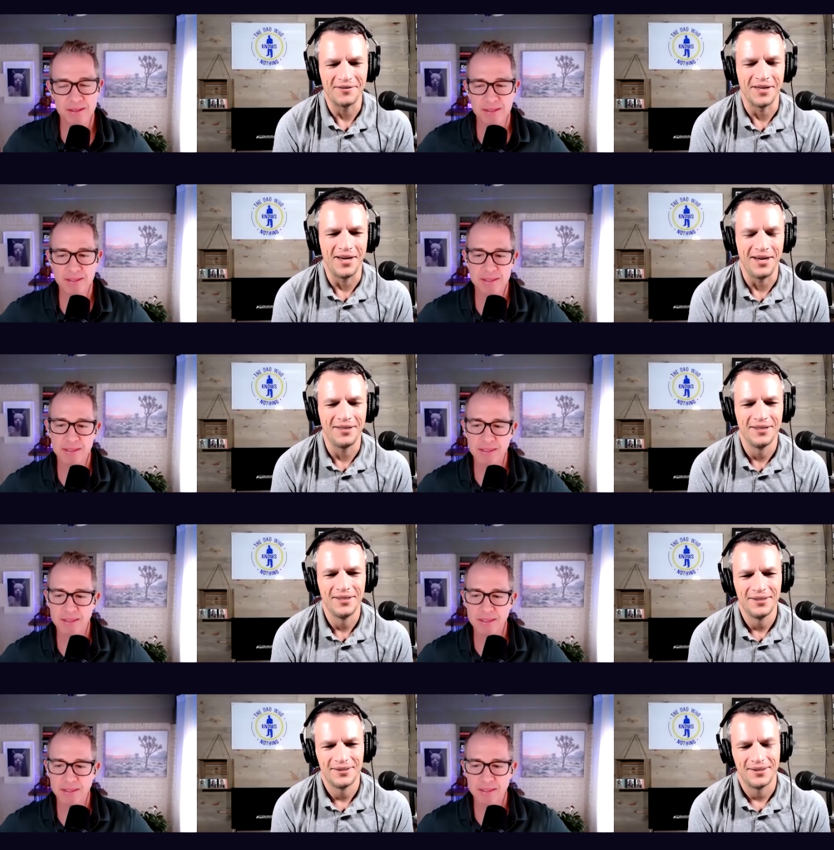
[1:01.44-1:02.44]
Speaker 1: us today
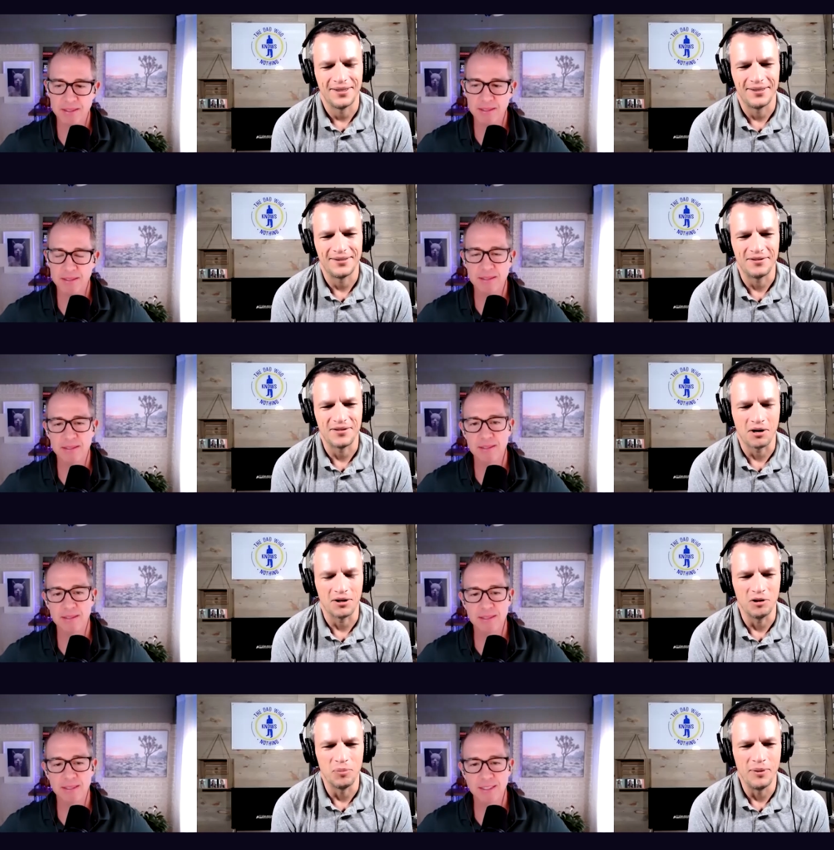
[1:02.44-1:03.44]
uh, to
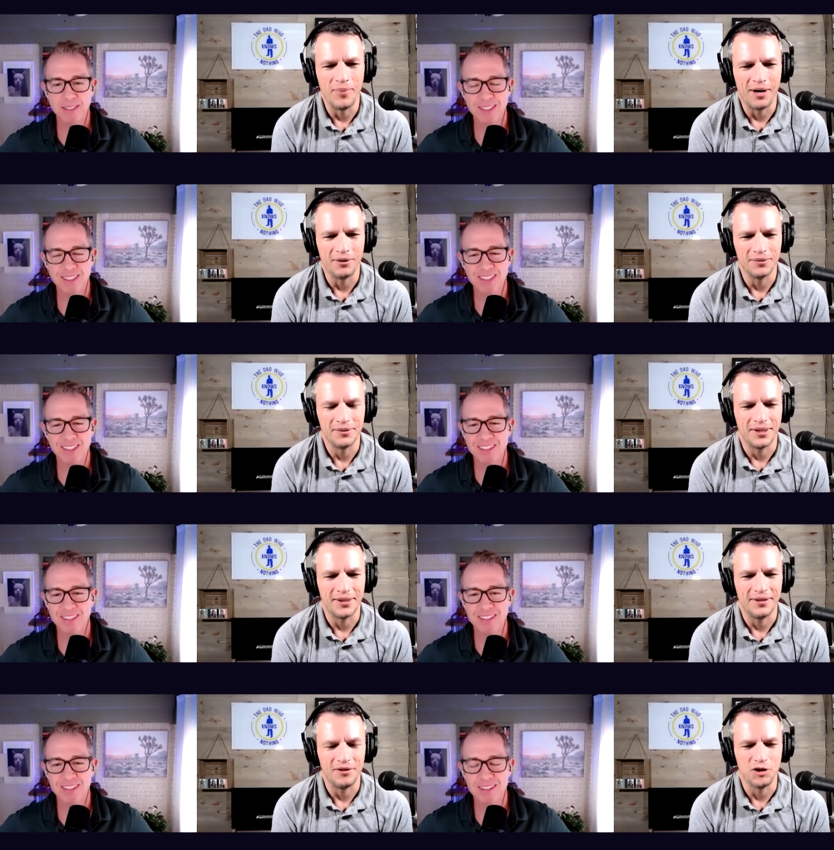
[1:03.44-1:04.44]
talk a little bit about
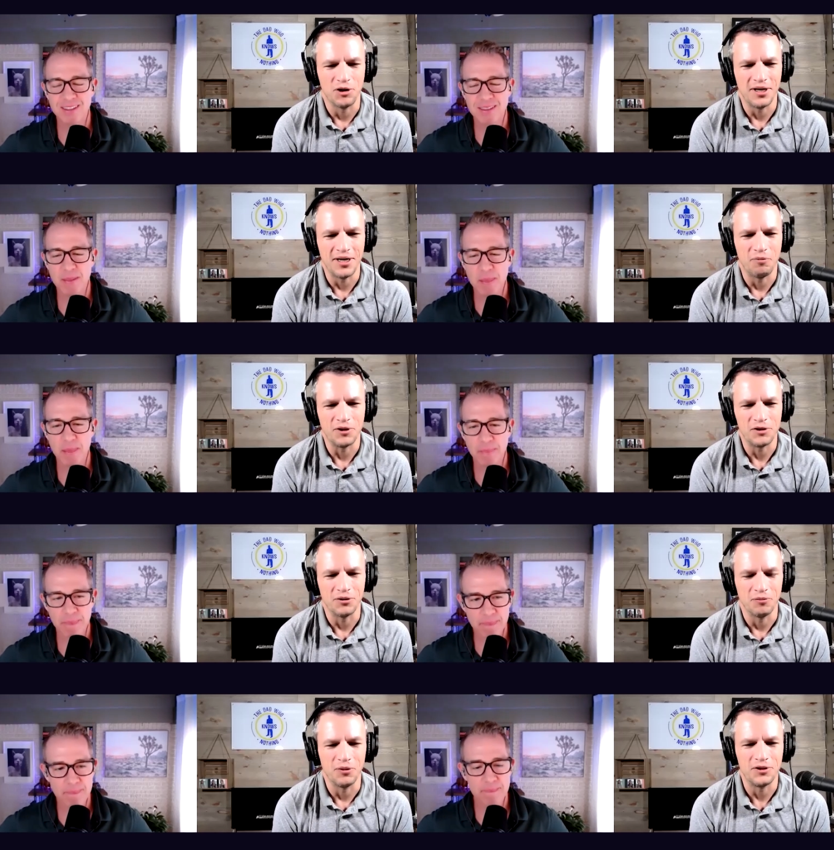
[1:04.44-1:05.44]
uh, the journey and what
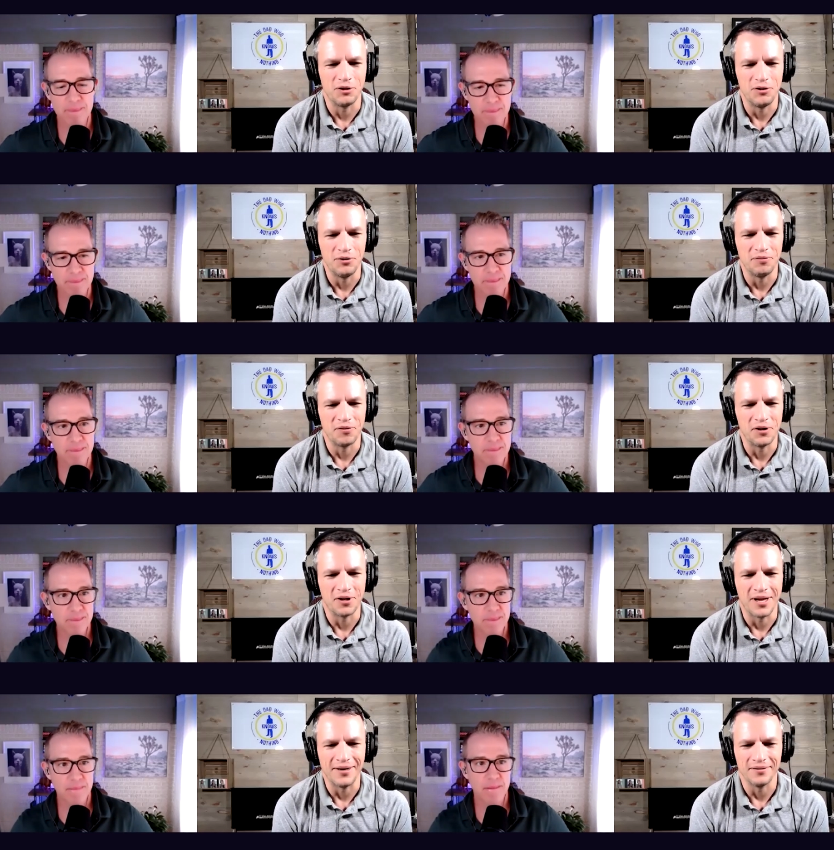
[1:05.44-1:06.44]
you're what you're doing for
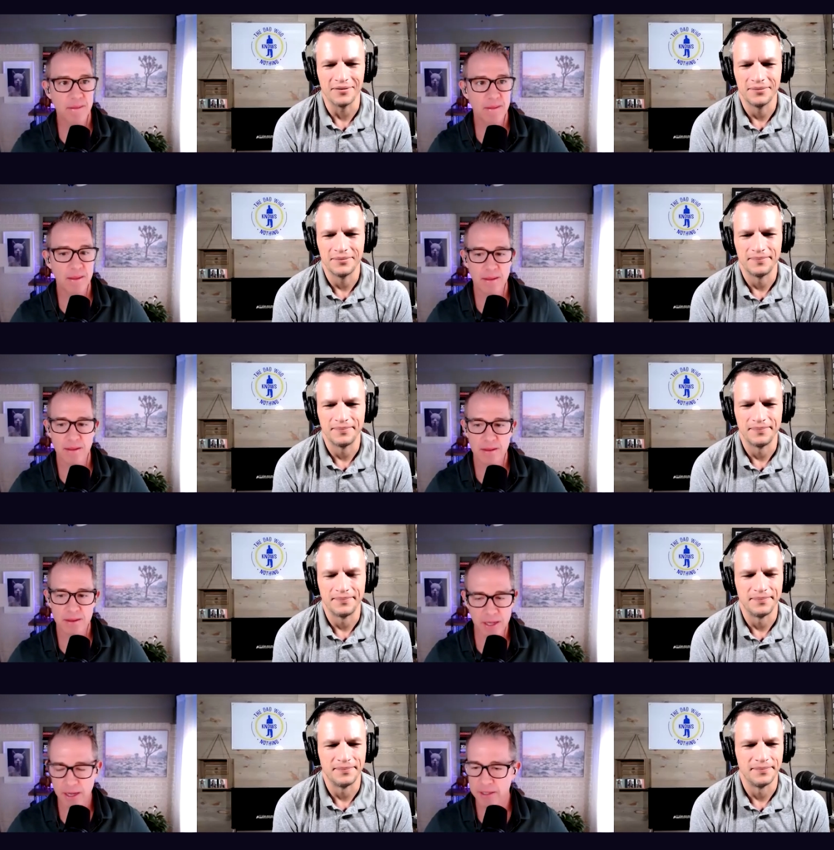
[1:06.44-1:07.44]
your client.
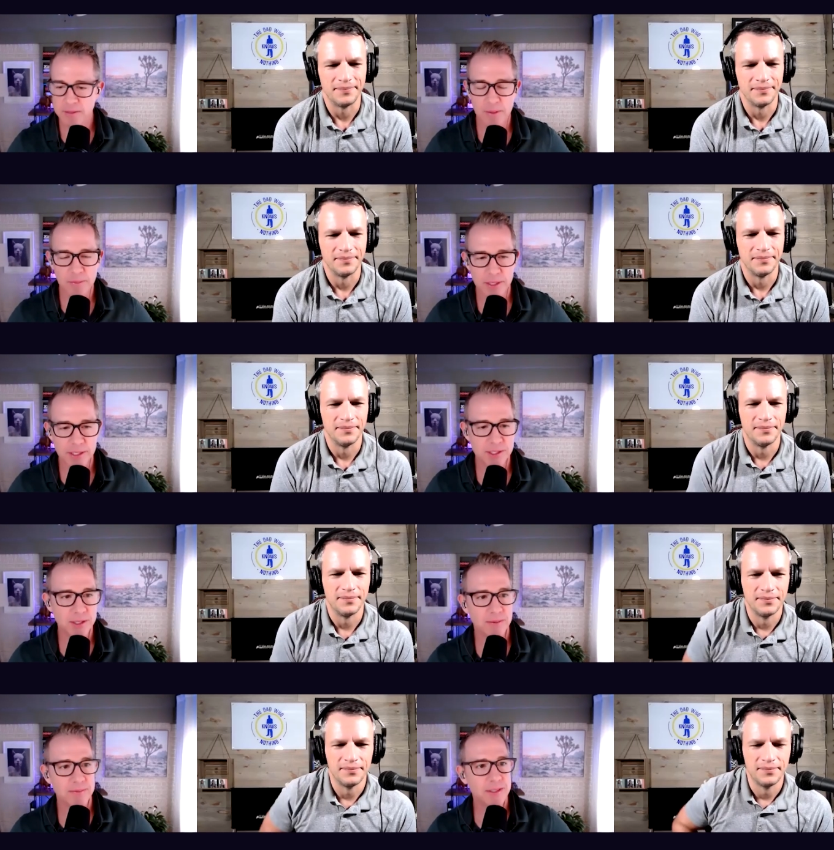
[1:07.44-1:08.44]
Speaker 2: Yeah, it's my pleasure.
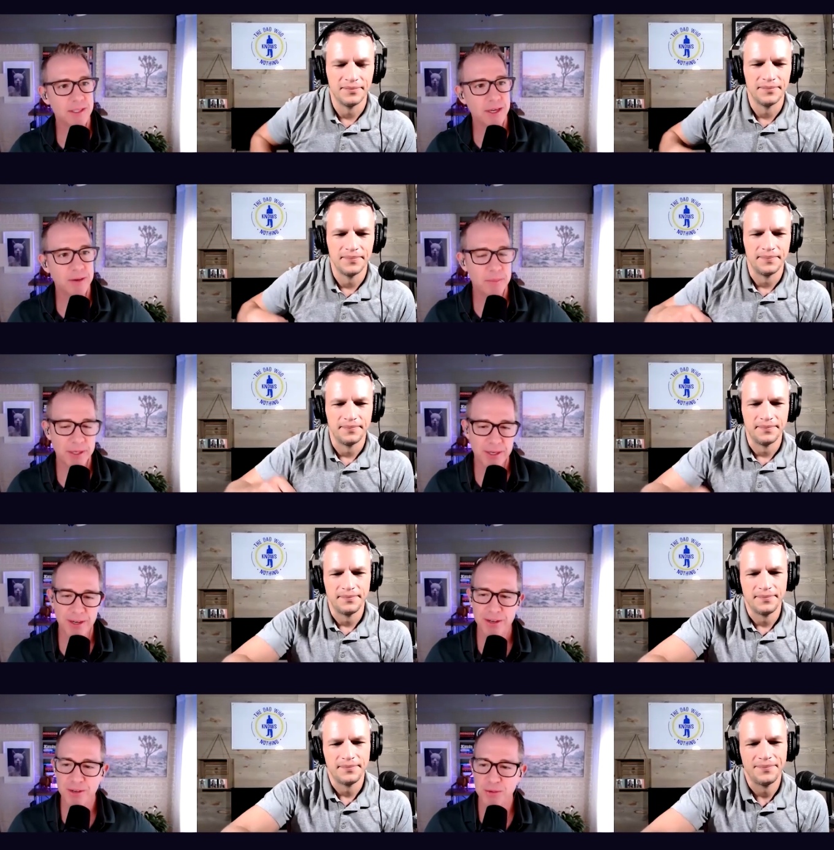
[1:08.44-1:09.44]
I'm excited to be
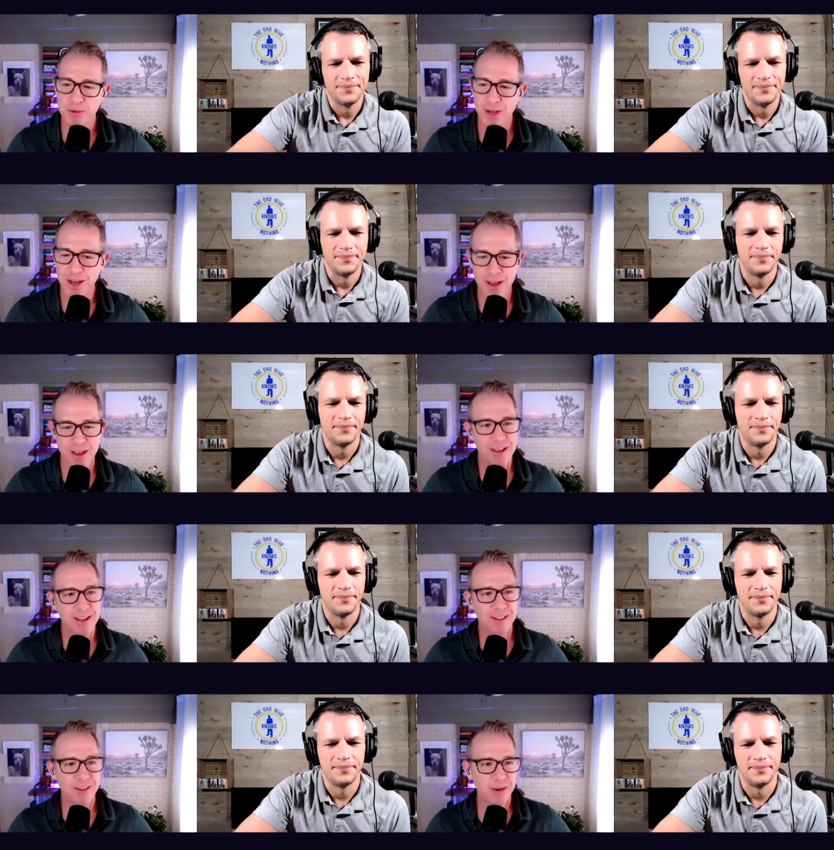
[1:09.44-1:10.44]
here to uh,
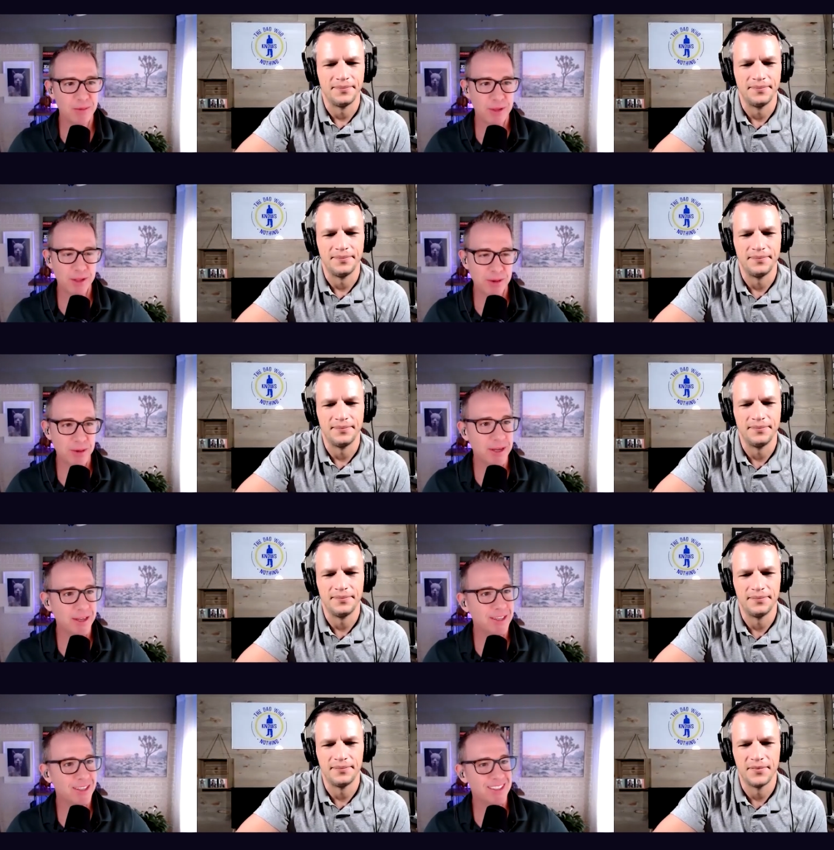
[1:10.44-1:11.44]
learn with you.
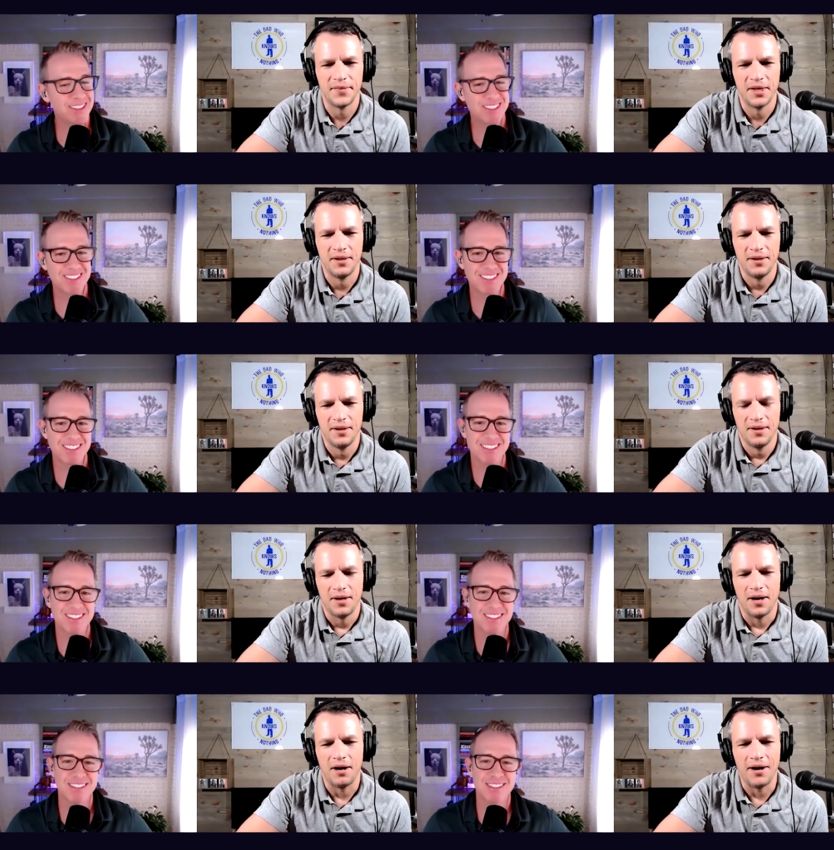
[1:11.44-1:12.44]

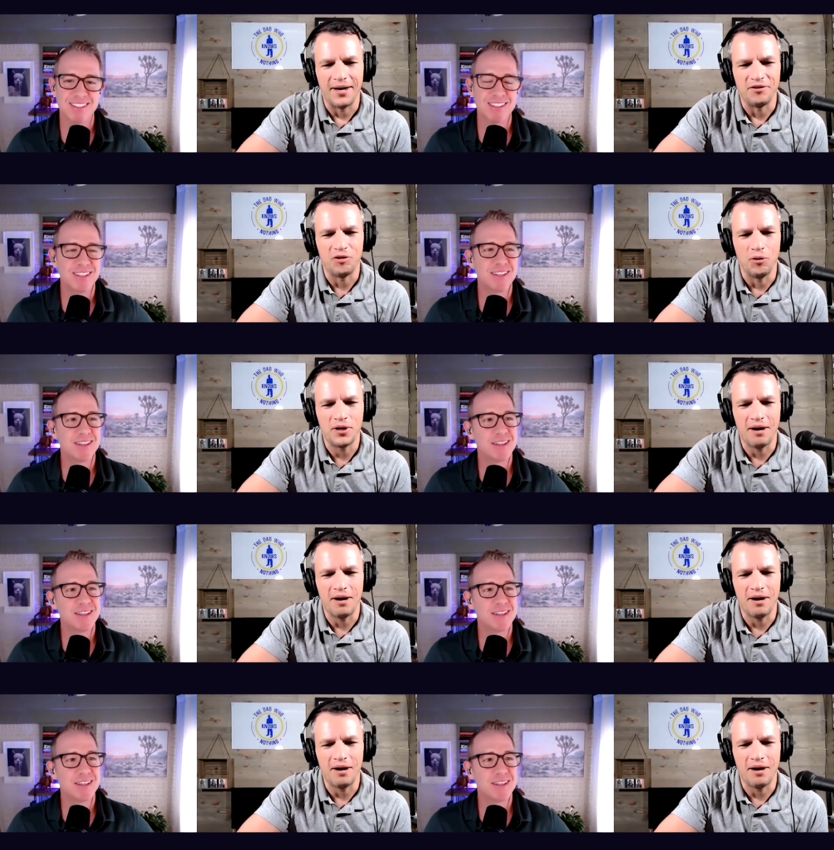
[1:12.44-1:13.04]
All right, so